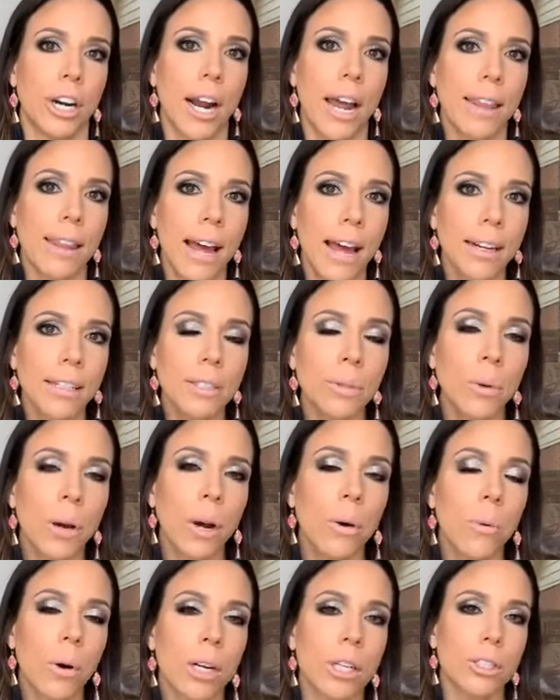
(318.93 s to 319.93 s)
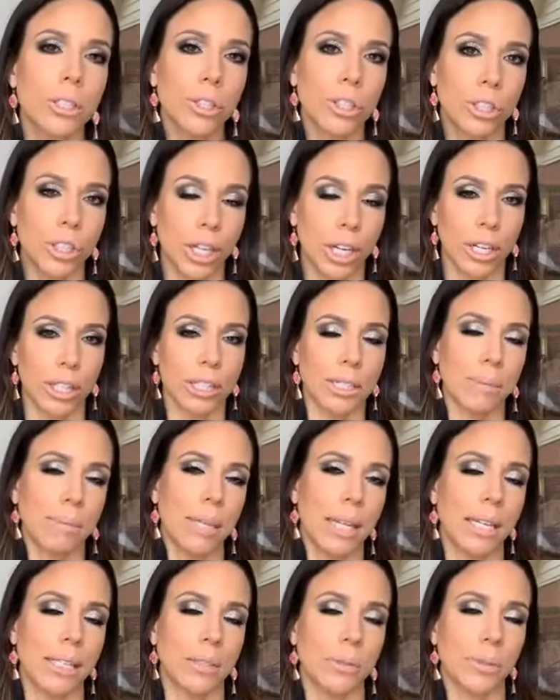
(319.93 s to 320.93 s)
And that is why I wanted to share some
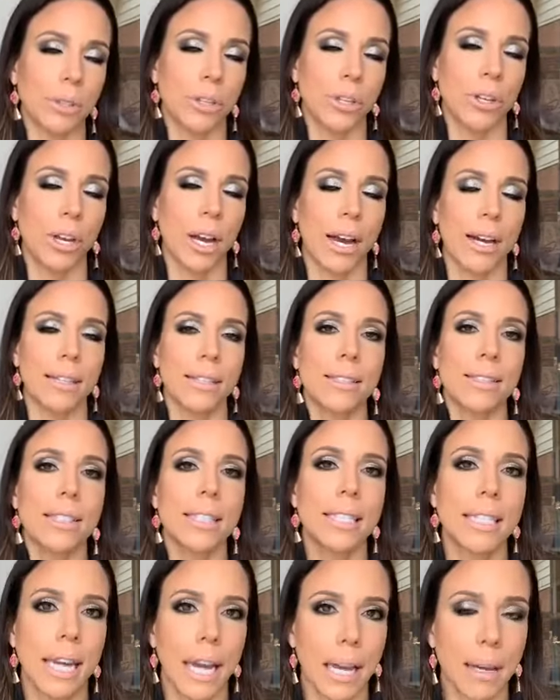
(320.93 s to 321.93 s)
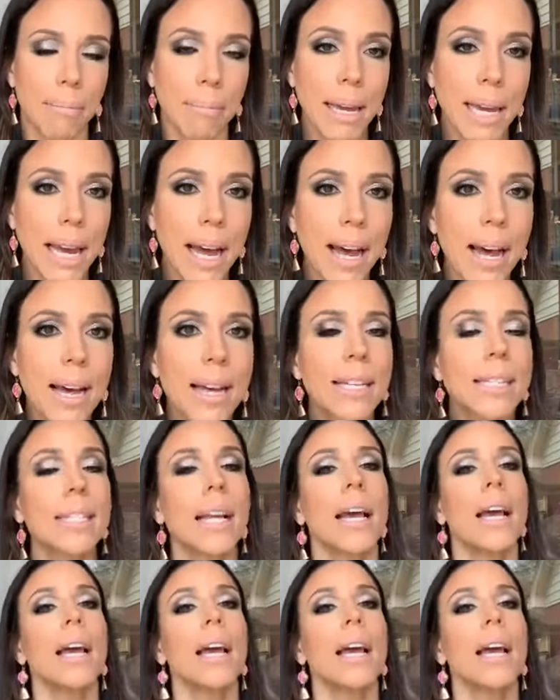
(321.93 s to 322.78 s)
things with you guys today, because